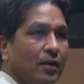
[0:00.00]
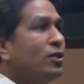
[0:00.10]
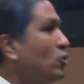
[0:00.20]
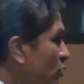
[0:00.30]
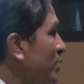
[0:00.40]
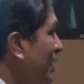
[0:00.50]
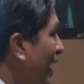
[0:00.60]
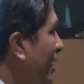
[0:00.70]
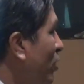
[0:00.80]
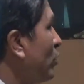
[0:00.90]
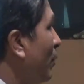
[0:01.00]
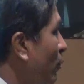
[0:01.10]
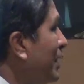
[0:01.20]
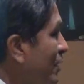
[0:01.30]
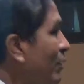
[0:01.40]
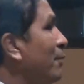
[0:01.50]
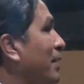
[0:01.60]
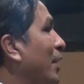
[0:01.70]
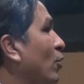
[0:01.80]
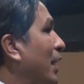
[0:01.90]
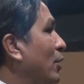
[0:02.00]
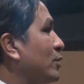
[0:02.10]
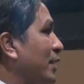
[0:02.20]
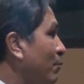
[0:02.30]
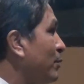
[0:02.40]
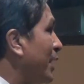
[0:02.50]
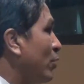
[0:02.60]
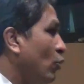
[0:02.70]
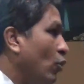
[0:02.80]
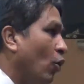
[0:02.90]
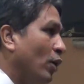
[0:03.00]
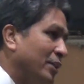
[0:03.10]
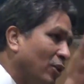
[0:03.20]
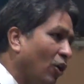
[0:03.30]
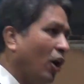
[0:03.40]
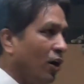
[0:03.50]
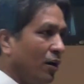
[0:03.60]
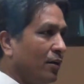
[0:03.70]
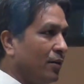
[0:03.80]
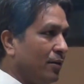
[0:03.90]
It should strike you. That's what I'm trying to tell you. Something you know is wrong.